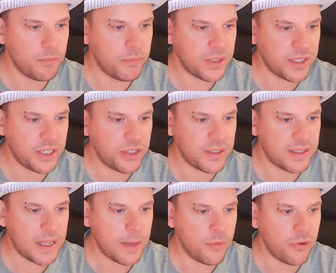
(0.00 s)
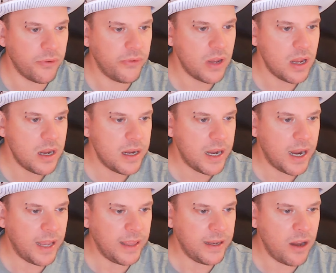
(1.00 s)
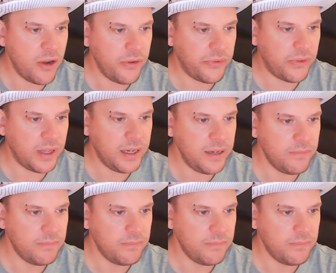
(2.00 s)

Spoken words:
positions they move. And then hopefully